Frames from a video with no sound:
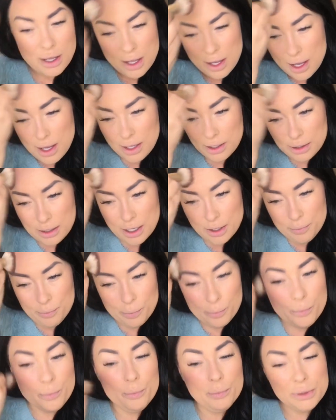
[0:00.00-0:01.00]
and I
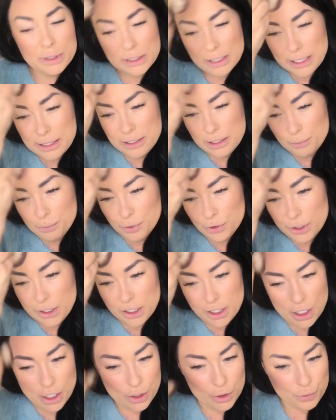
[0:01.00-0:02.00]
blend it pretty
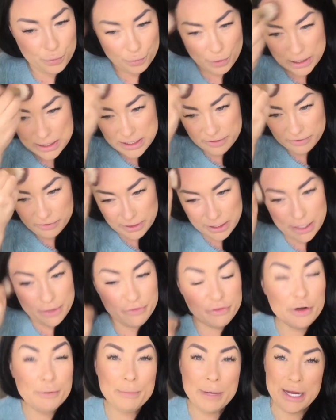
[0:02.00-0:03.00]
aggressively
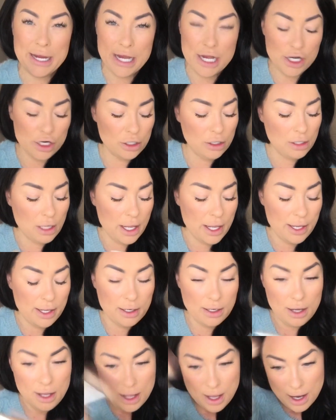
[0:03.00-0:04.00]
from my hairline.
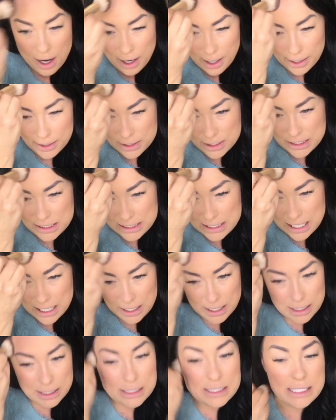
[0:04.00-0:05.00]
I just take
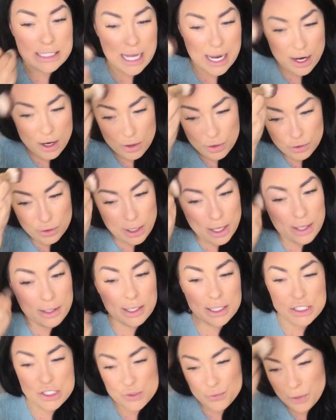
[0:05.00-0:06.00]
it down and I
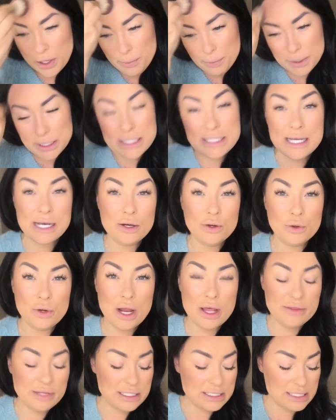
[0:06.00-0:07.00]
swipe it down
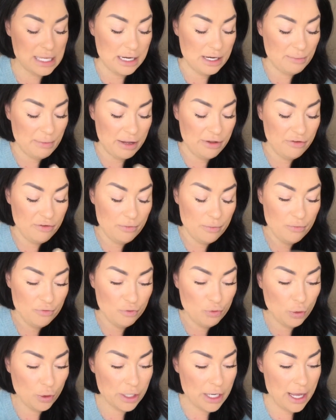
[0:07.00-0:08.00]
the side of my
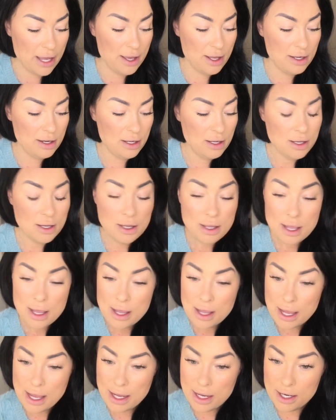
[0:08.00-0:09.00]
forehead
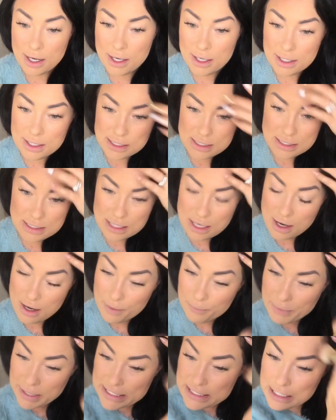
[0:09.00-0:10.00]
and
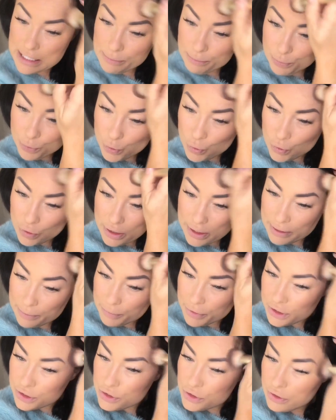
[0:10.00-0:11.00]
my temple, and I'm
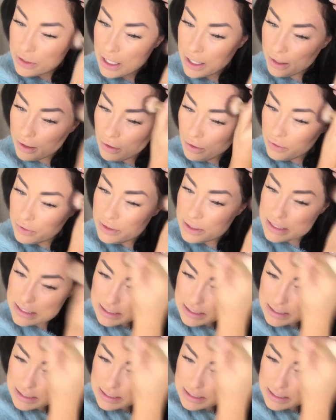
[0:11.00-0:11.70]
gonna do that on this